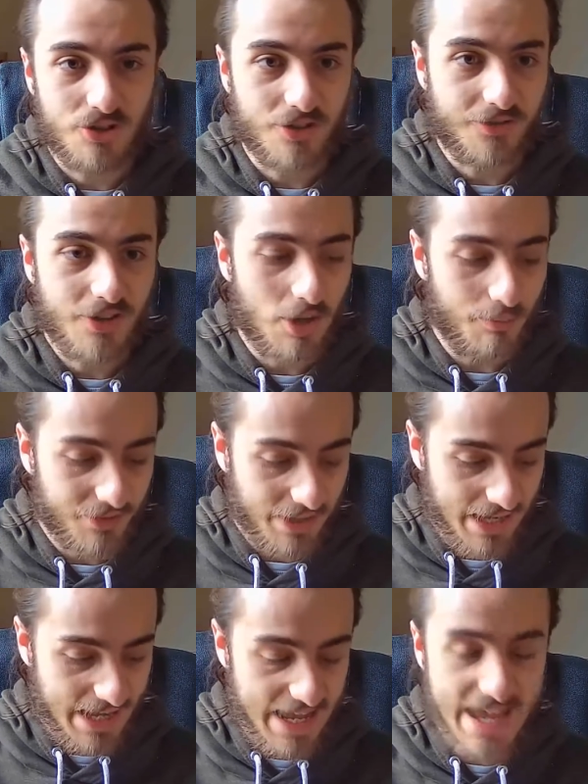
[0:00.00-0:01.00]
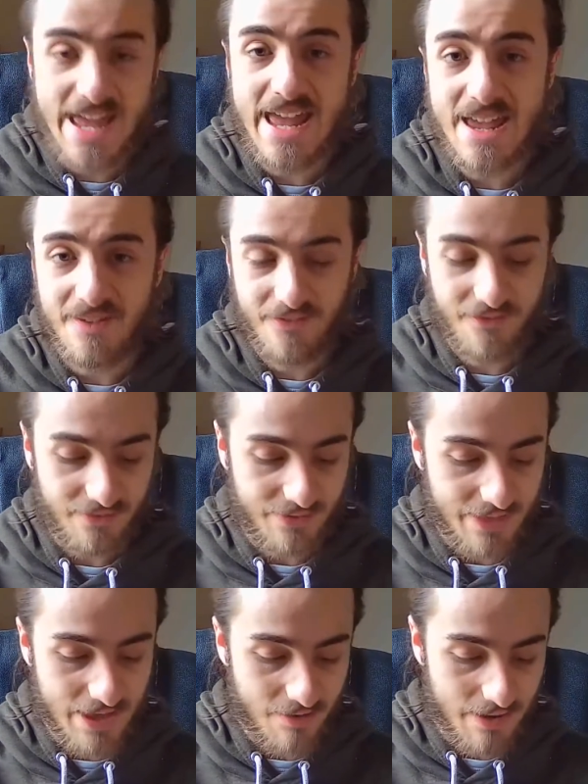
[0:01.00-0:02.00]
films, if
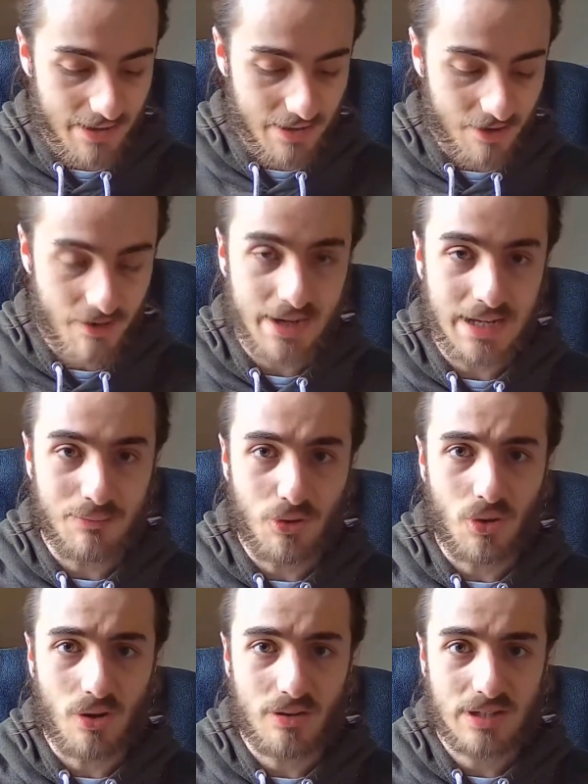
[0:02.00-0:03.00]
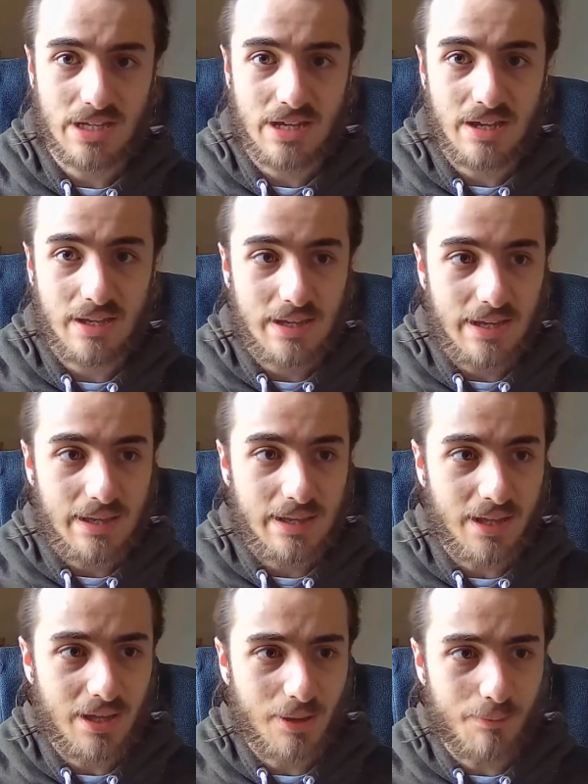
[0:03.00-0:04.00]
there are any more.
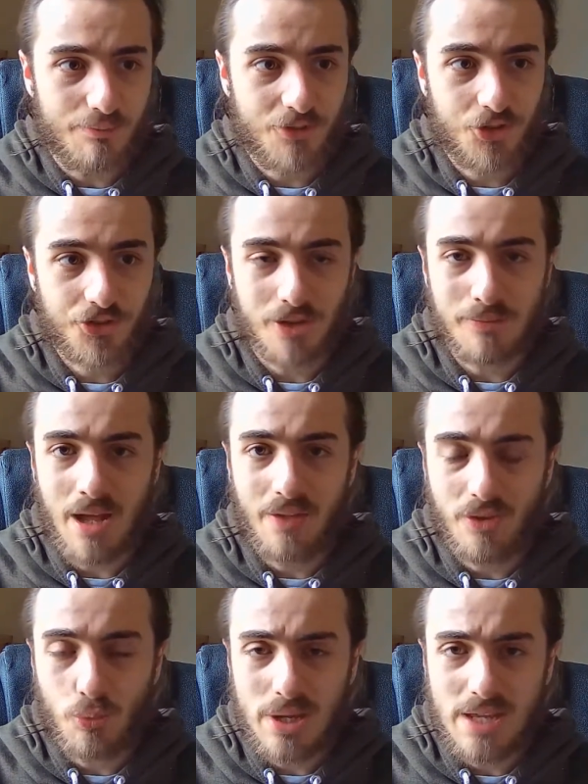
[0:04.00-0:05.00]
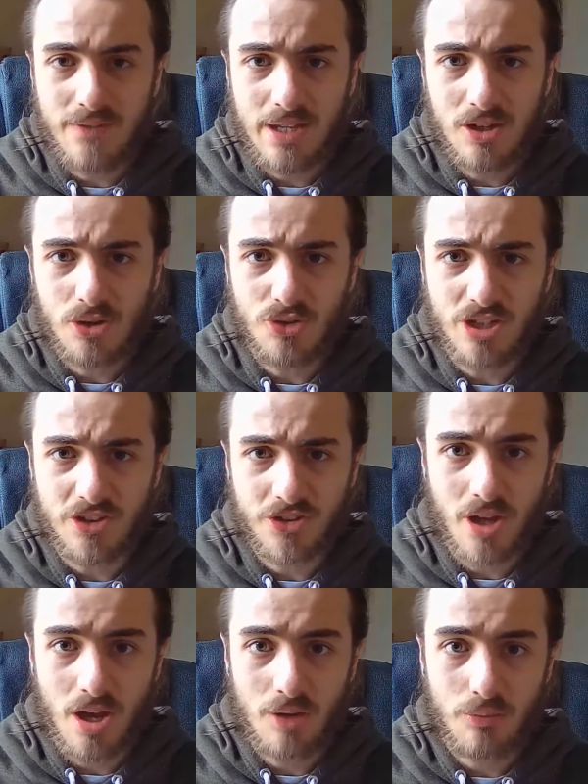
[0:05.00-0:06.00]
Samantha Weaving, who did
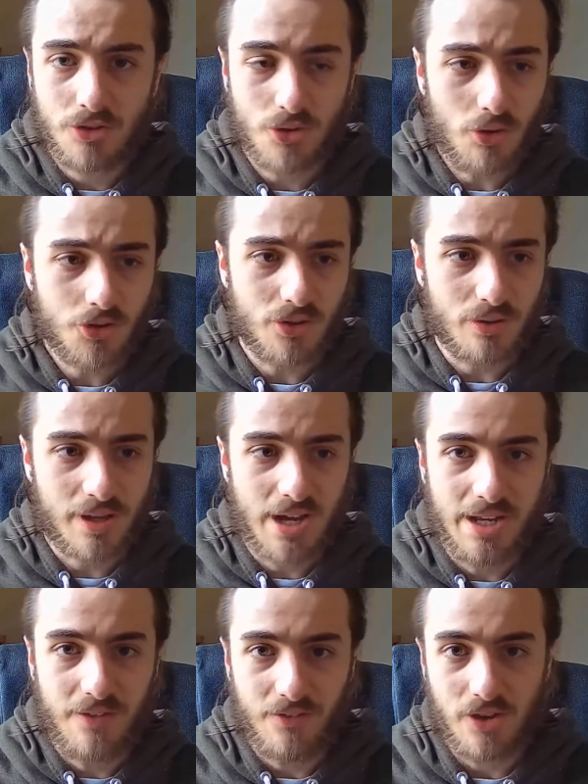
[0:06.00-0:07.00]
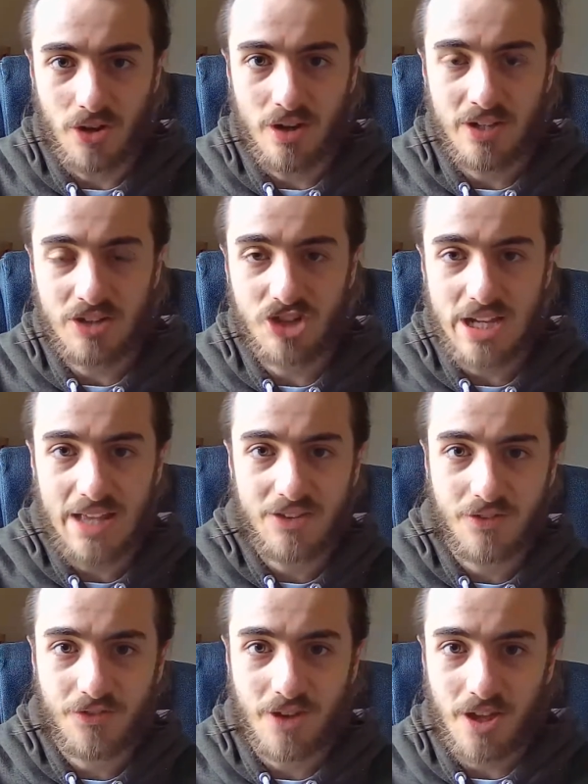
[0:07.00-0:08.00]
Scarlet, was also kind of good, and she has
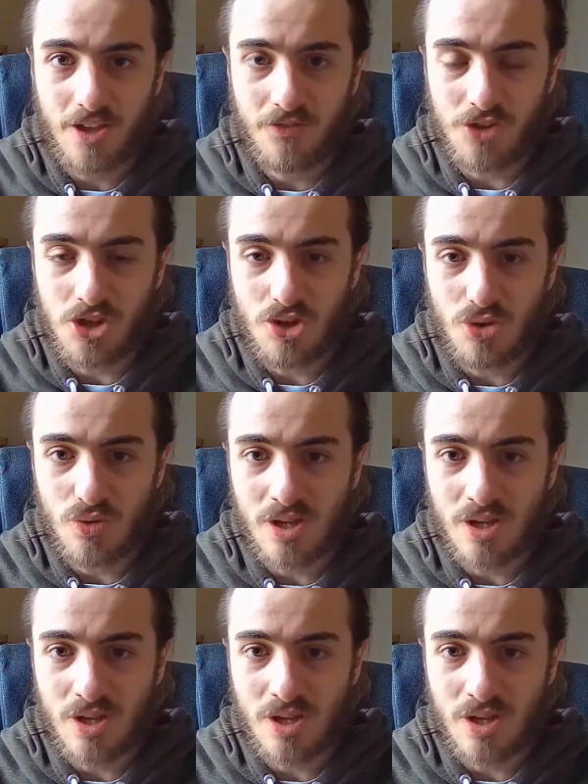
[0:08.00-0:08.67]
a few